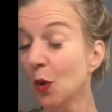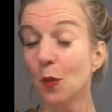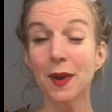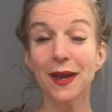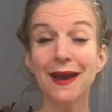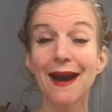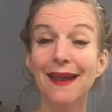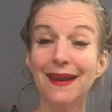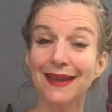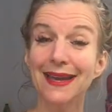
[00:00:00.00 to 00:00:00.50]
We
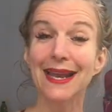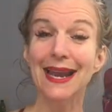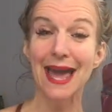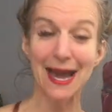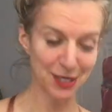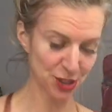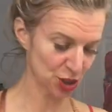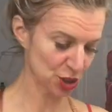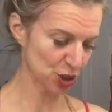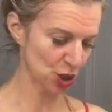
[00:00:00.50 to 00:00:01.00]
got a
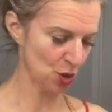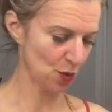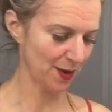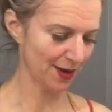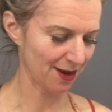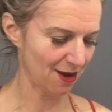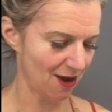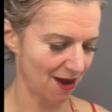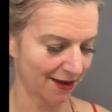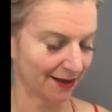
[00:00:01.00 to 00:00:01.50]
connection
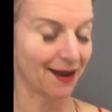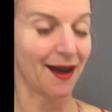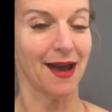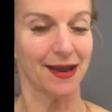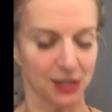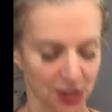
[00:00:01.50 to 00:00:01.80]
going on. I